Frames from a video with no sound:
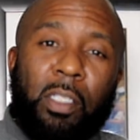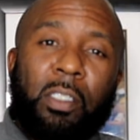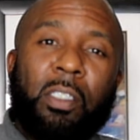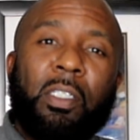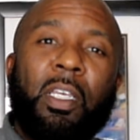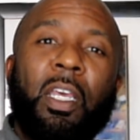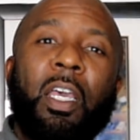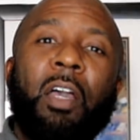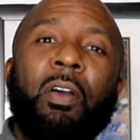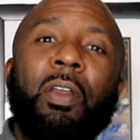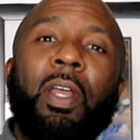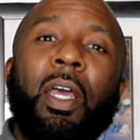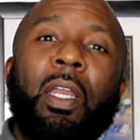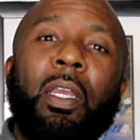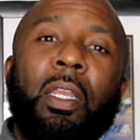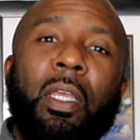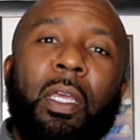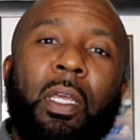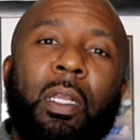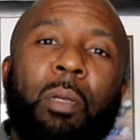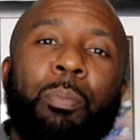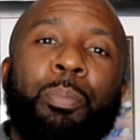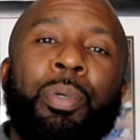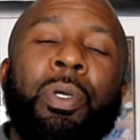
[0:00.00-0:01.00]
tell that
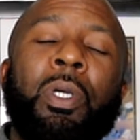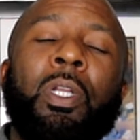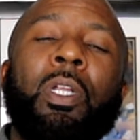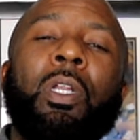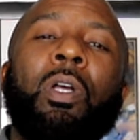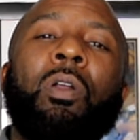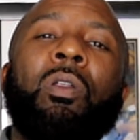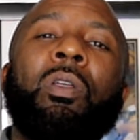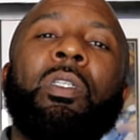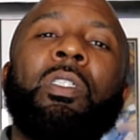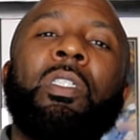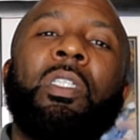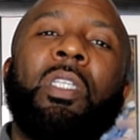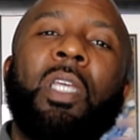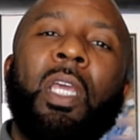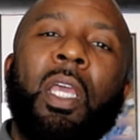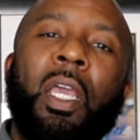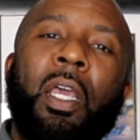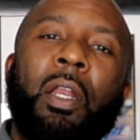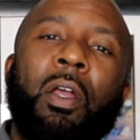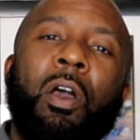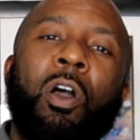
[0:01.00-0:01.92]
nigga to put it on his dead